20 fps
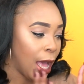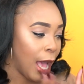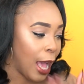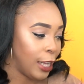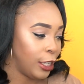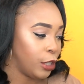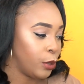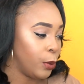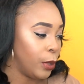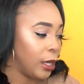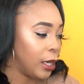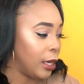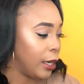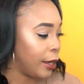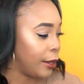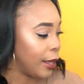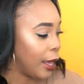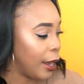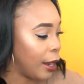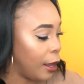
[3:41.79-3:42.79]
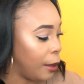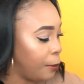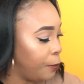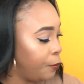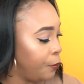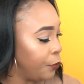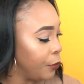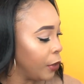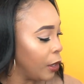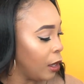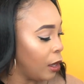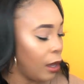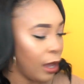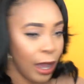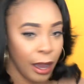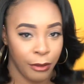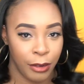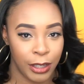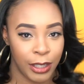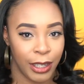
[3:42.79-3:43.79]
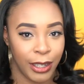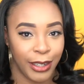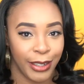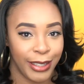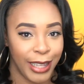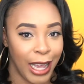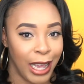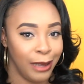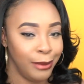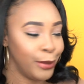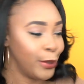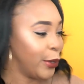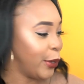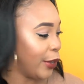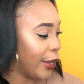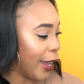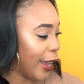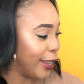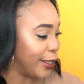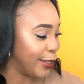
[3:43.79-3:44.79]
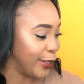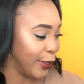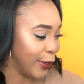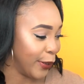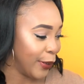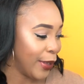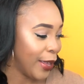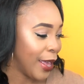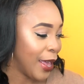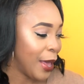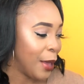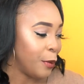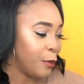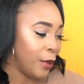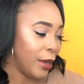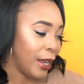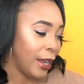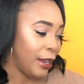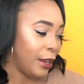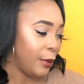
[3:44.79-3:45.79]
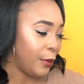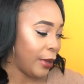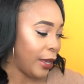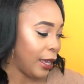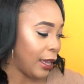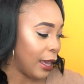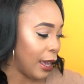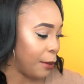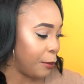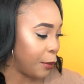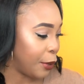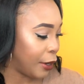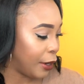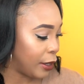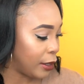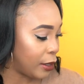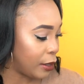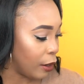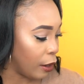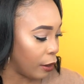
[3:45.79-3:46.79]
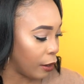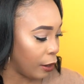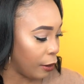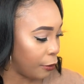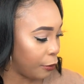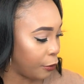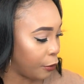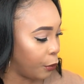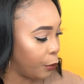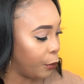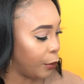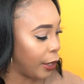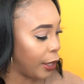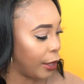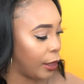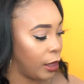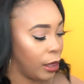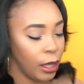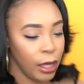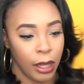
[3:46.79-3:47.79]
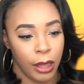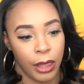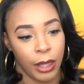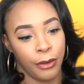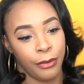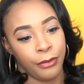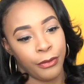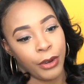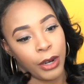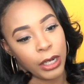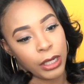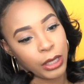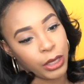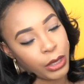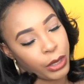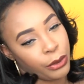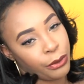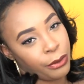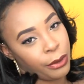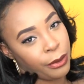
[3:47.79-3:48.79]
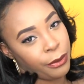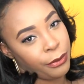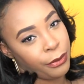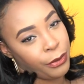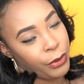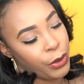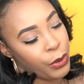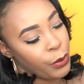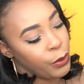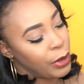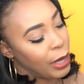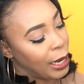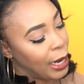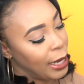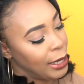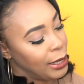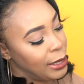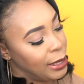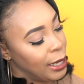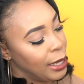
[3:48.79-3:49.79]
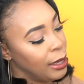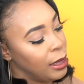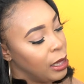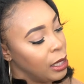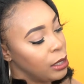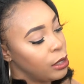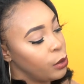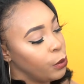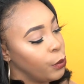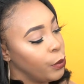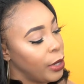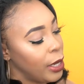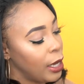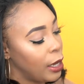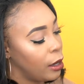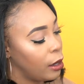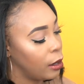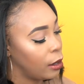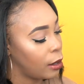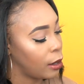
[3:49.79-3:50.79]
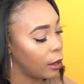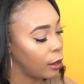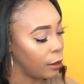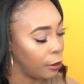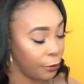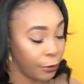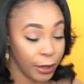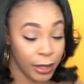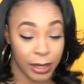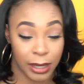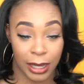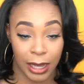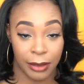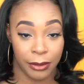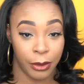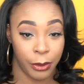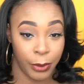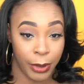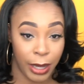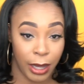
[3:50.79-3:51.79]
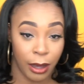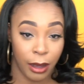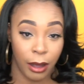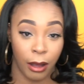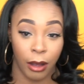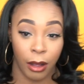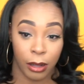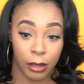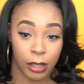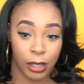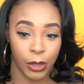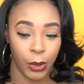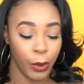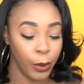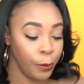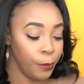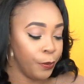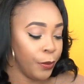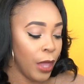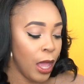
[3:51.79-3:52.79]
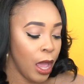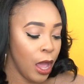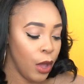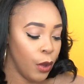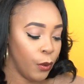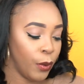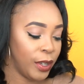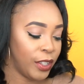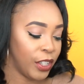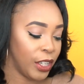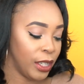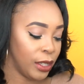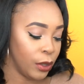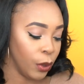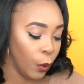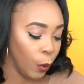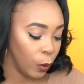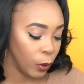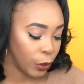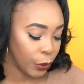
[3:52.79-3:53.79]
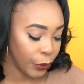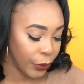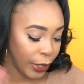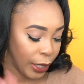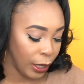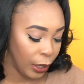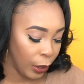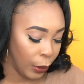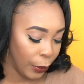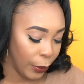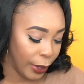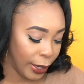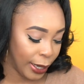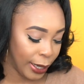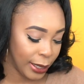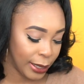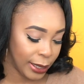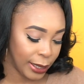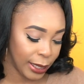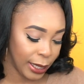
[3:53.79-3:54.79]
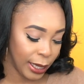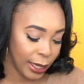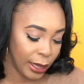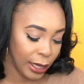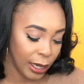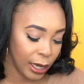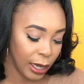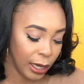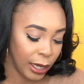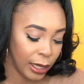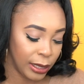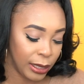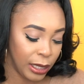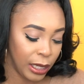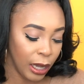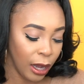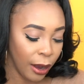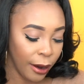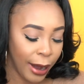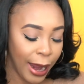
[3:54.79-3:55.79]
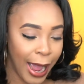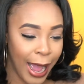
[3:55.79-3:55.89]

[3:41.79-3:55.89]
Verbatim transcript: I just want to clear that up every single time so you guys know. But anyway, I'm going to start off with the first review that I did this week. The first giveaway also, which is Outre Lois in the color DR